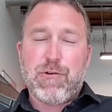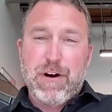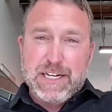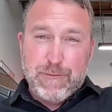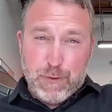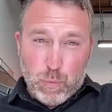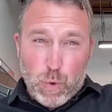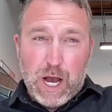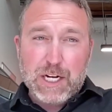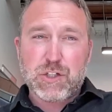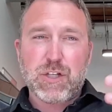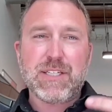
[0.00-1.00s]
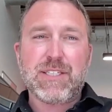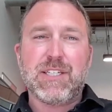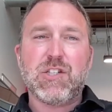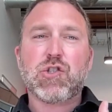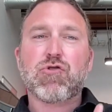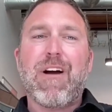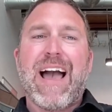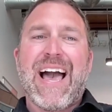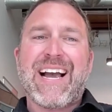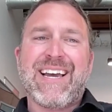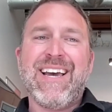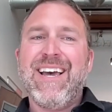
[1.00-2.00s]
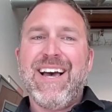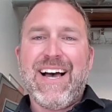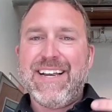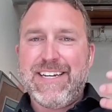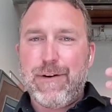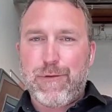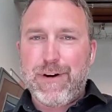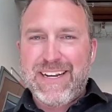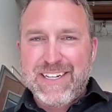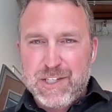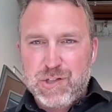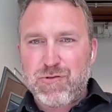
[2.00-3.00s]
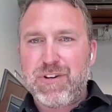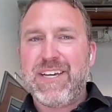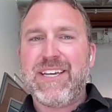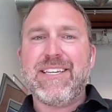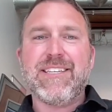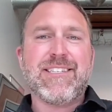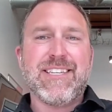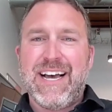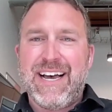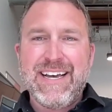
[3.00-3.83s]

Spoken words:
create different watch lists and track different industries,